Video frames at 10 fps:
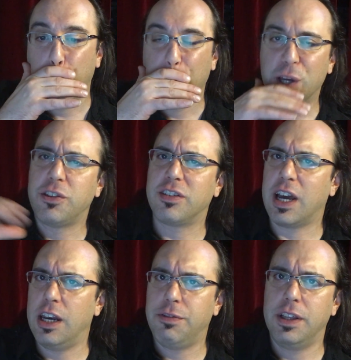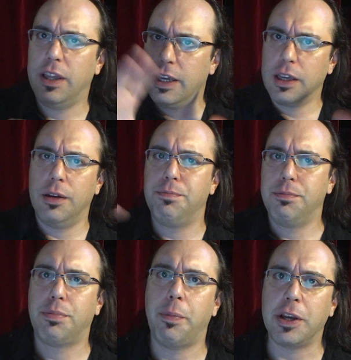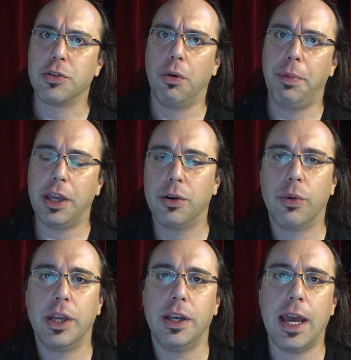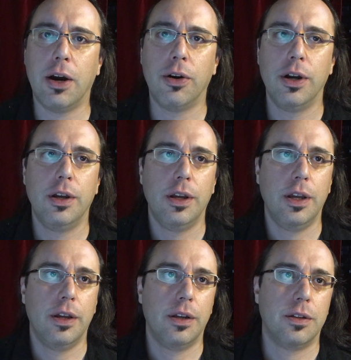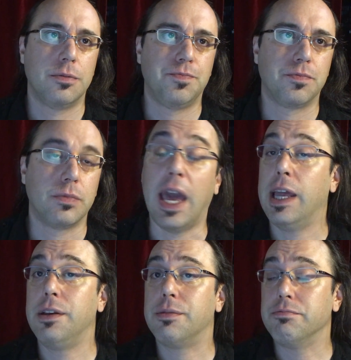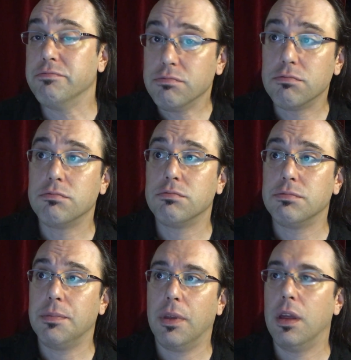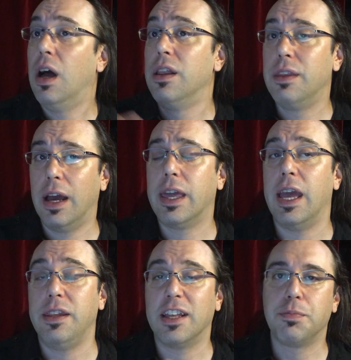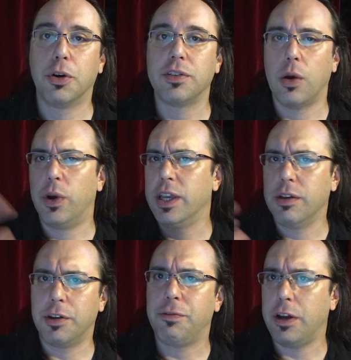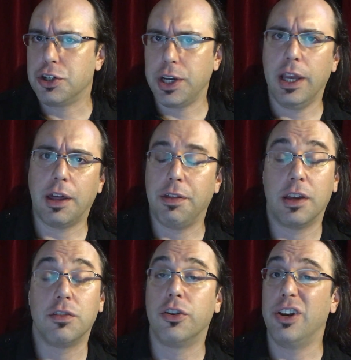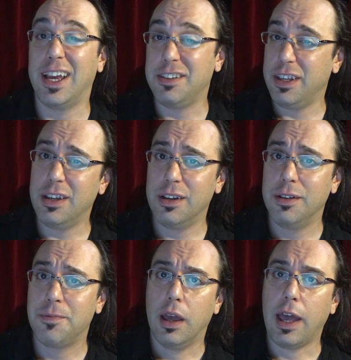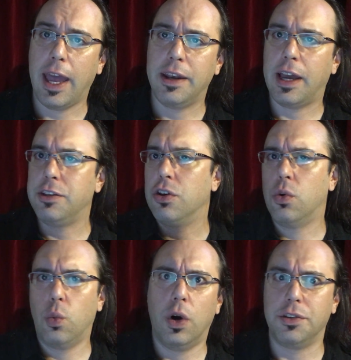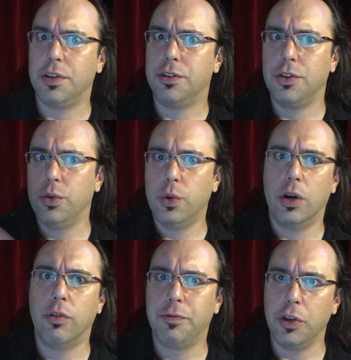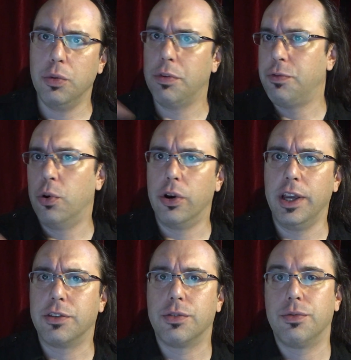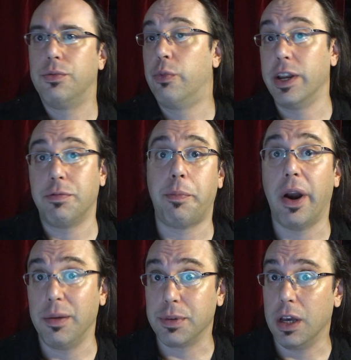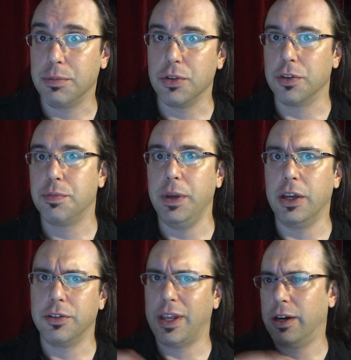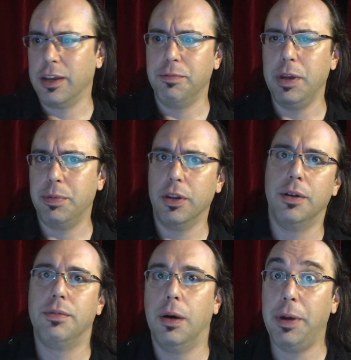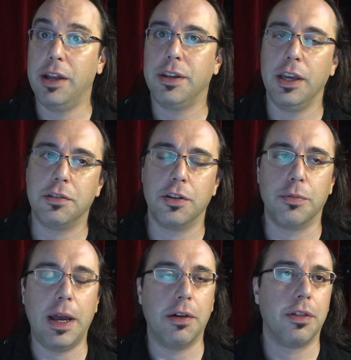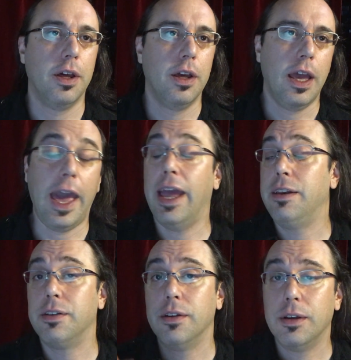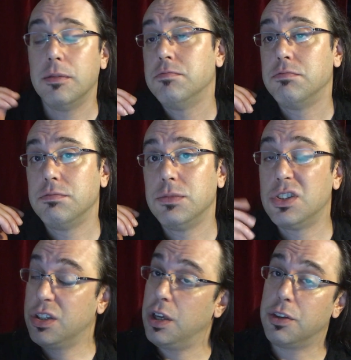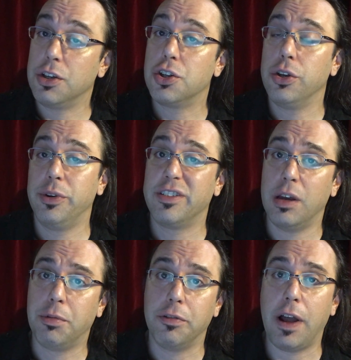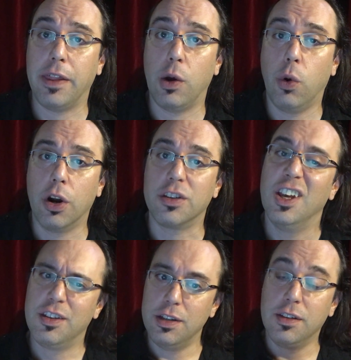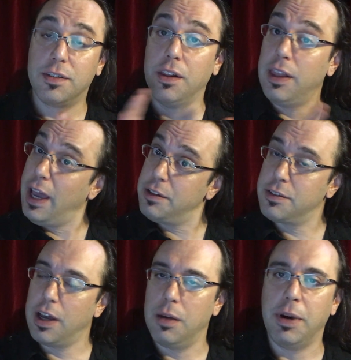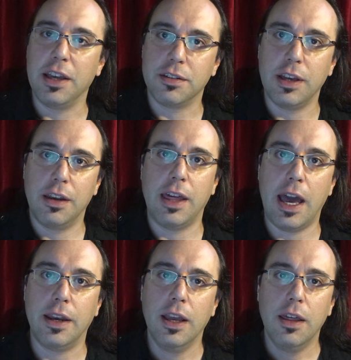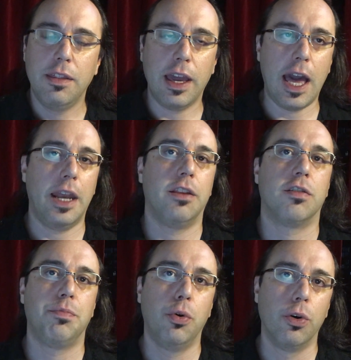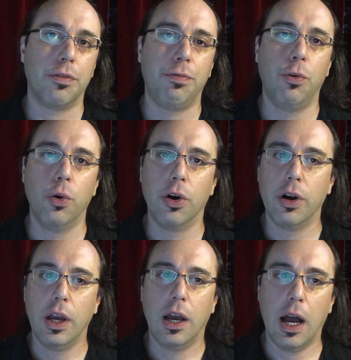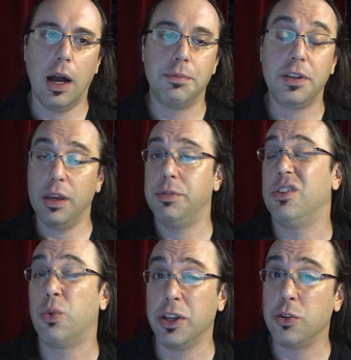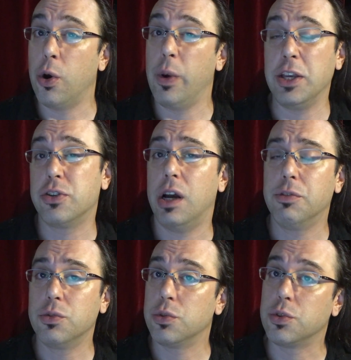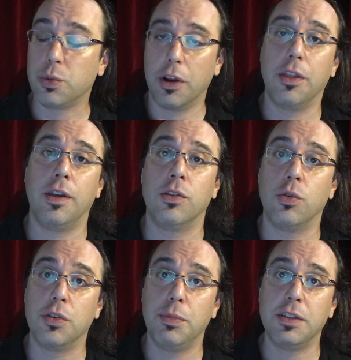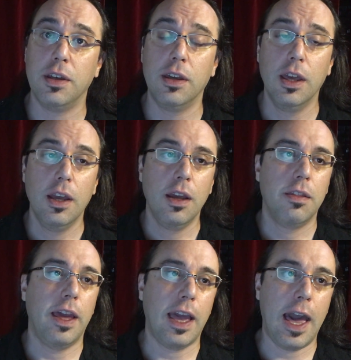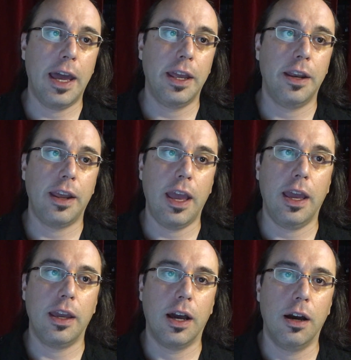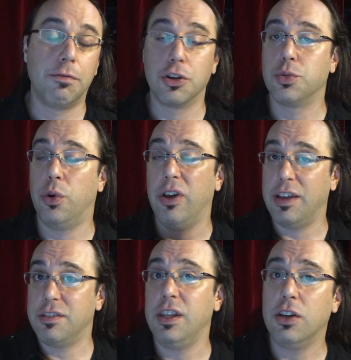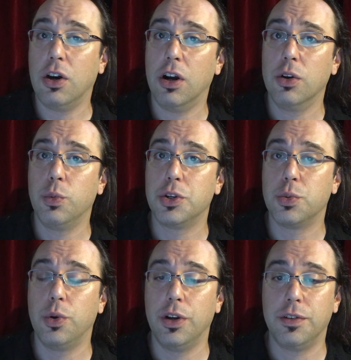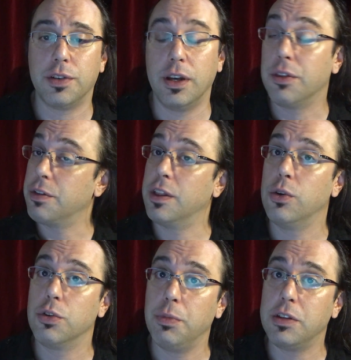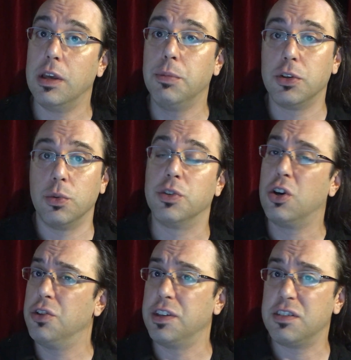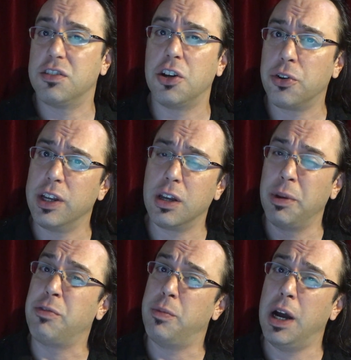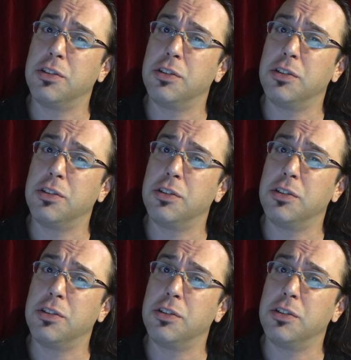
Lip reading: because it's kind of in like a perpetual beta right now. And again, that's because I want to give it a fair shake. I think it's a good idea, and I don't want to do a review before it's ready for prime time, so to speak, because that'll give people a bad taste in their mouth. And to show you an example of how that works, since the last time I said that, they added support for TMC 2208 drivers, which was one of the things that was missing. They added a virtual SD card, which was another thing that was missing because it was causing stuttering coming from